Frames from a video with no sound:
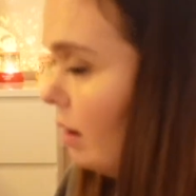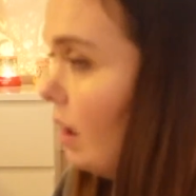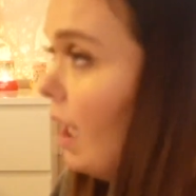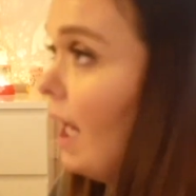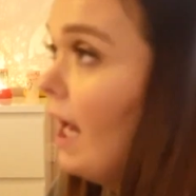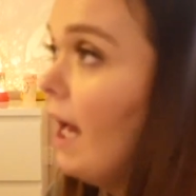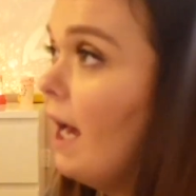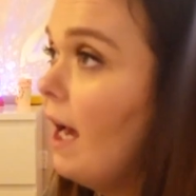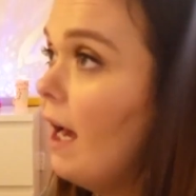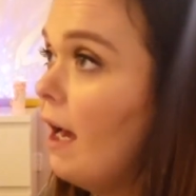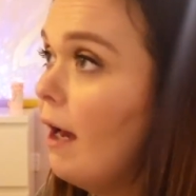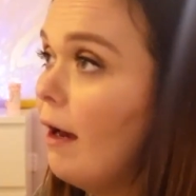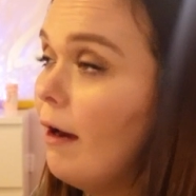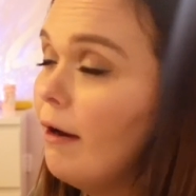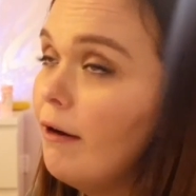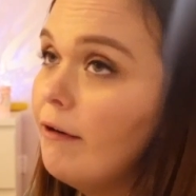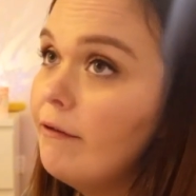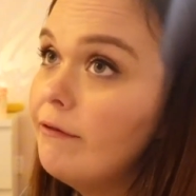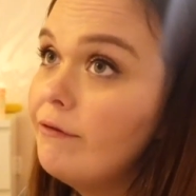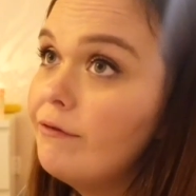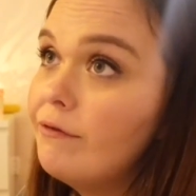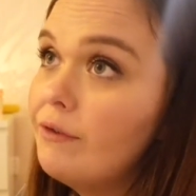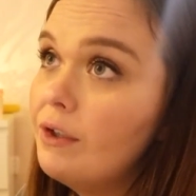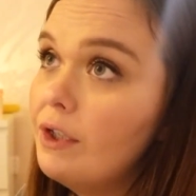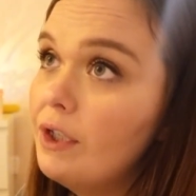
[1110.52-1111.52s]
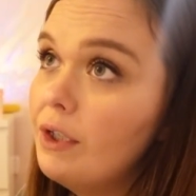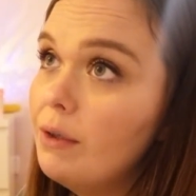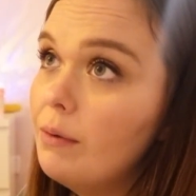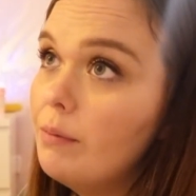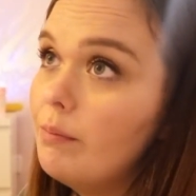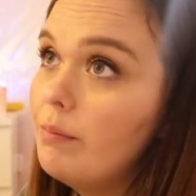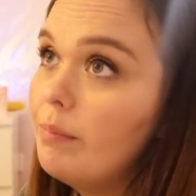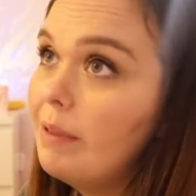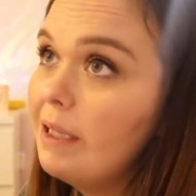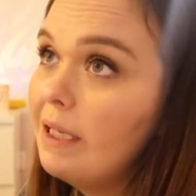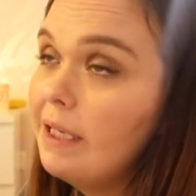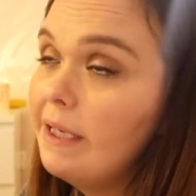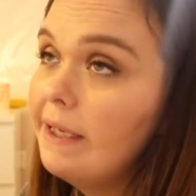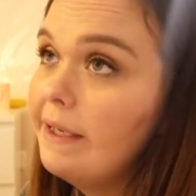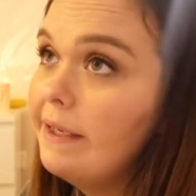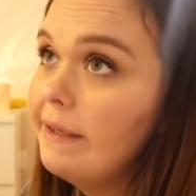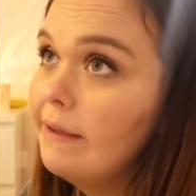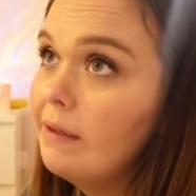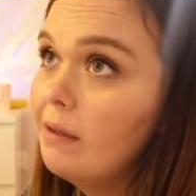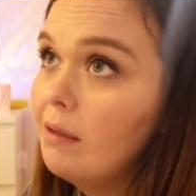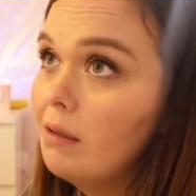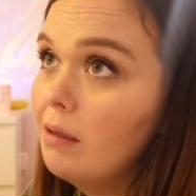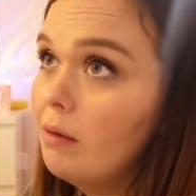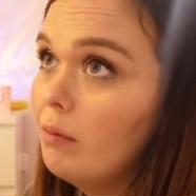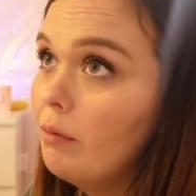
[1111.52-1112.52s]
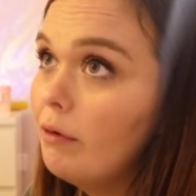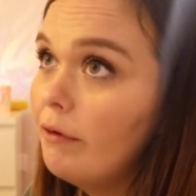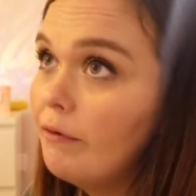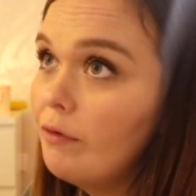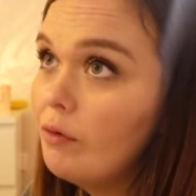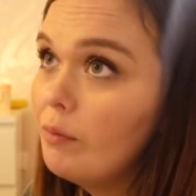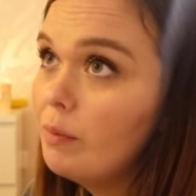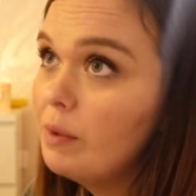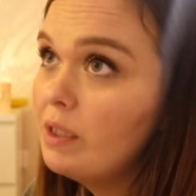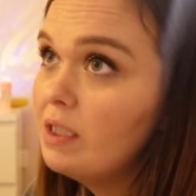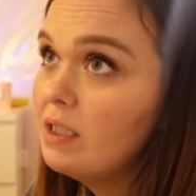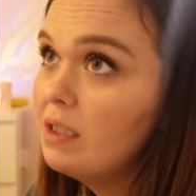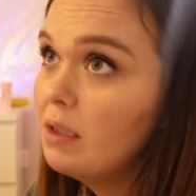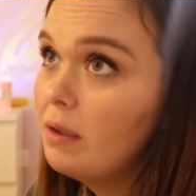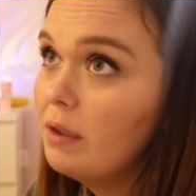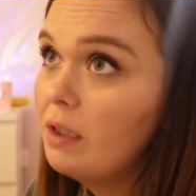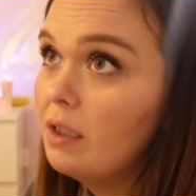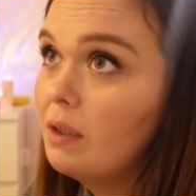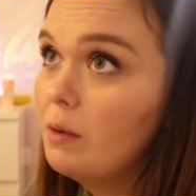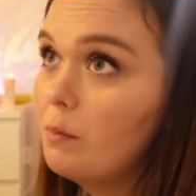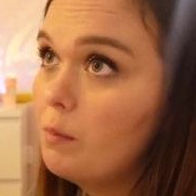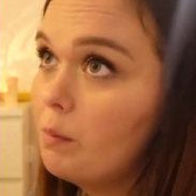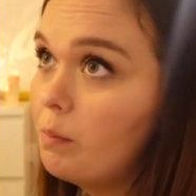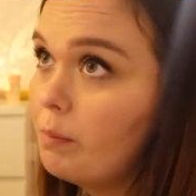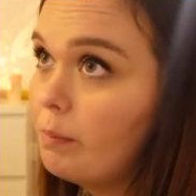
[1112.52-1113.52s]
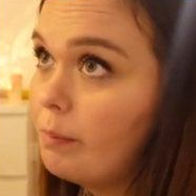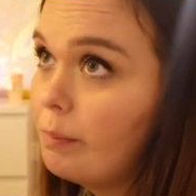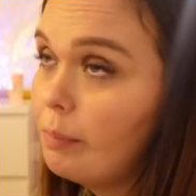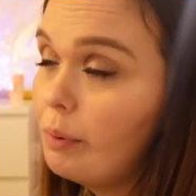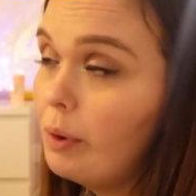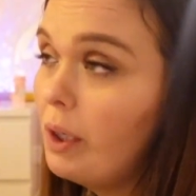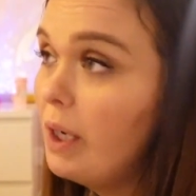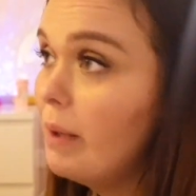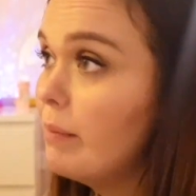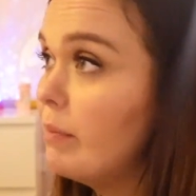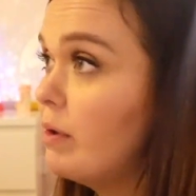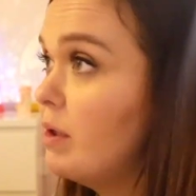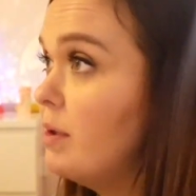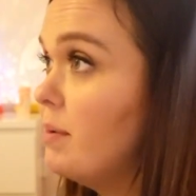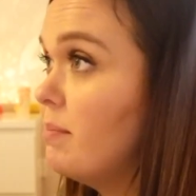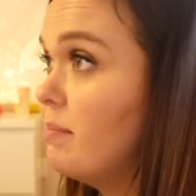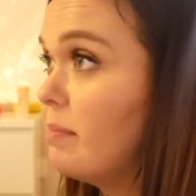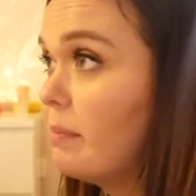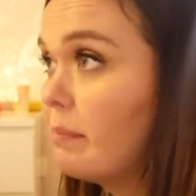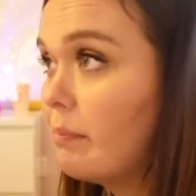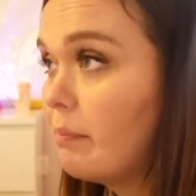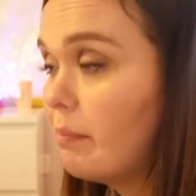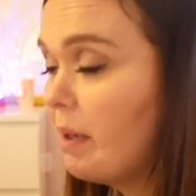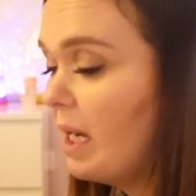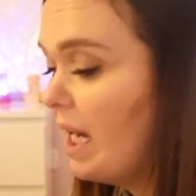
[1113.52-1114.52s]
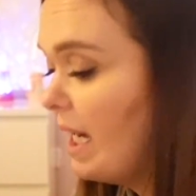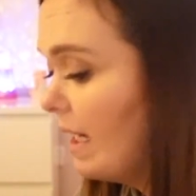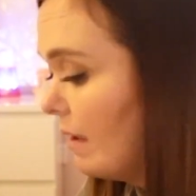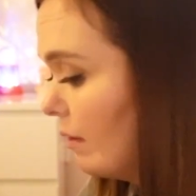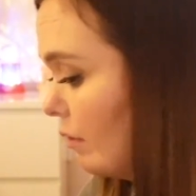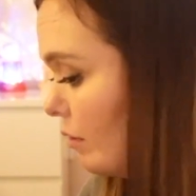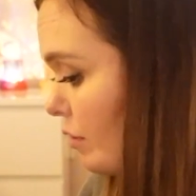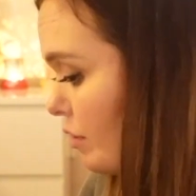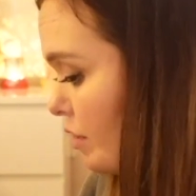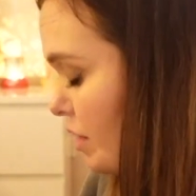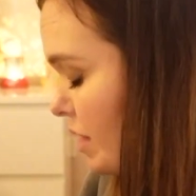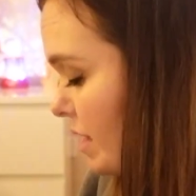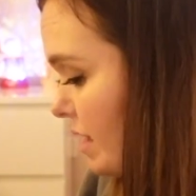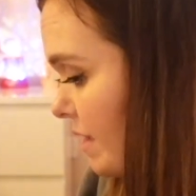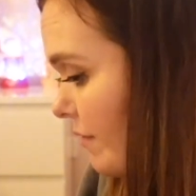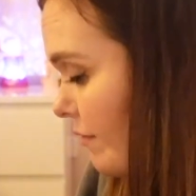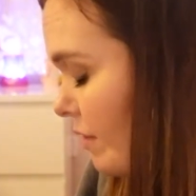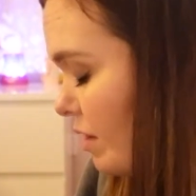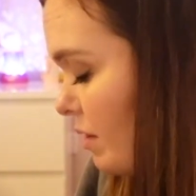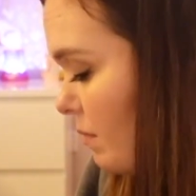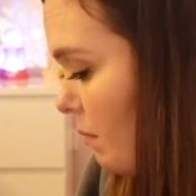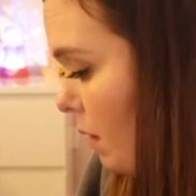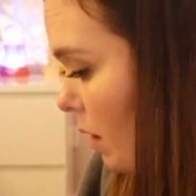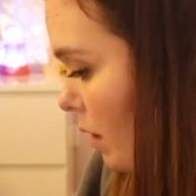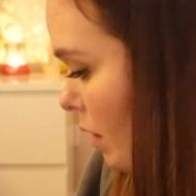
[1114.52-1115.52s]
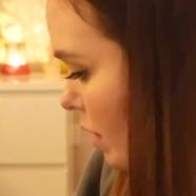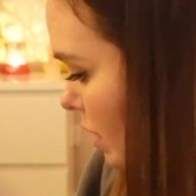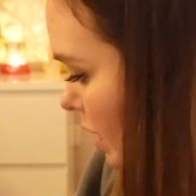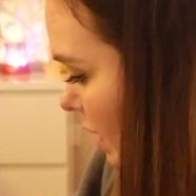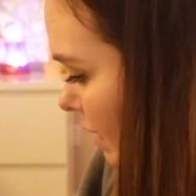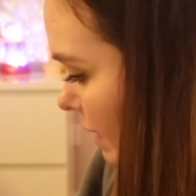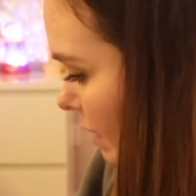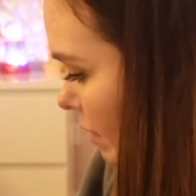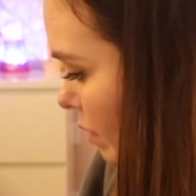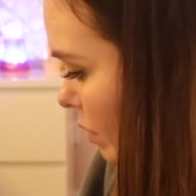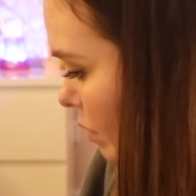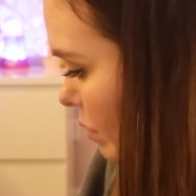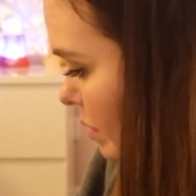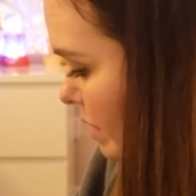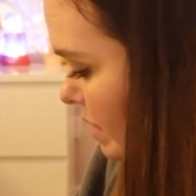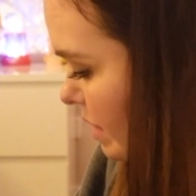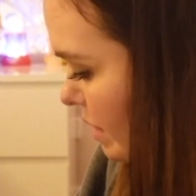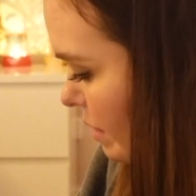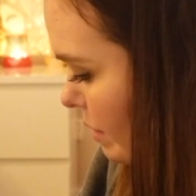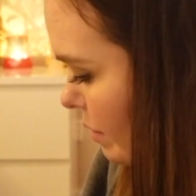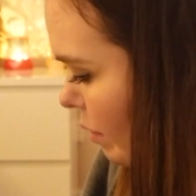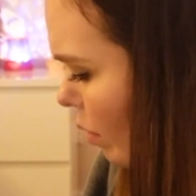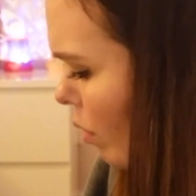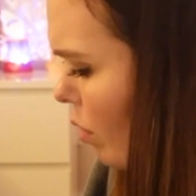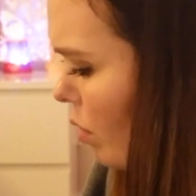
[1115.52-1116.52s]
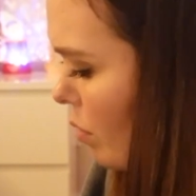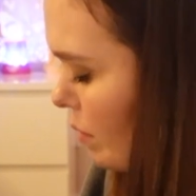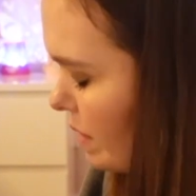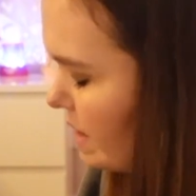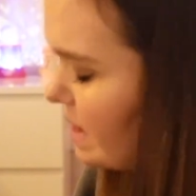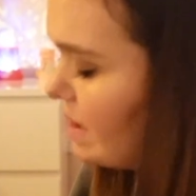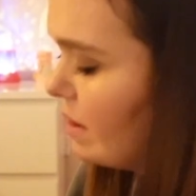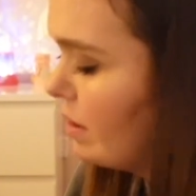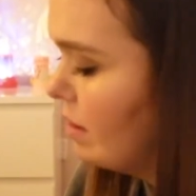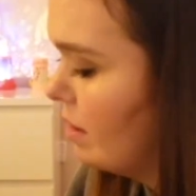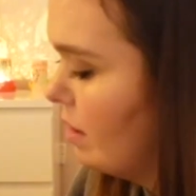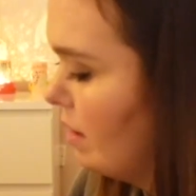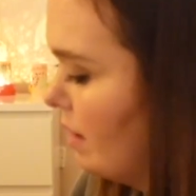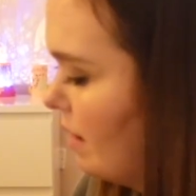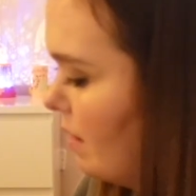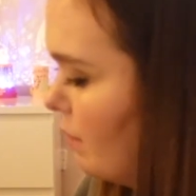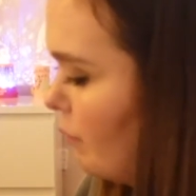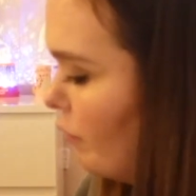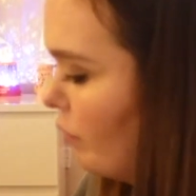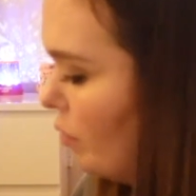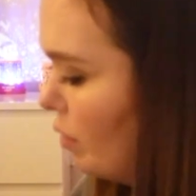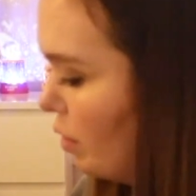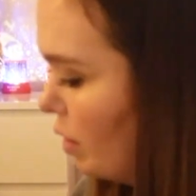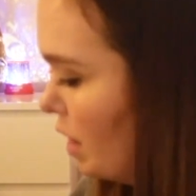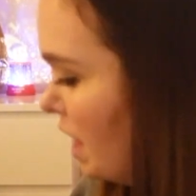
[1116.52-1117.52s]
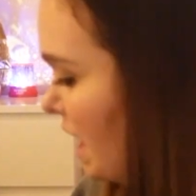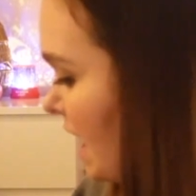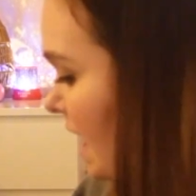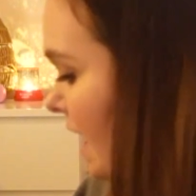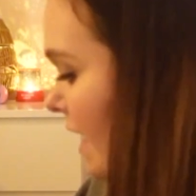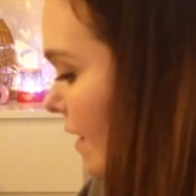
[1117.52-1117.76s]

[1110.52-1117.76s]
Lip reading: have been, what have I been doing? I've prepped the packed lunches for tomorrow like I always do. Always do it the night before.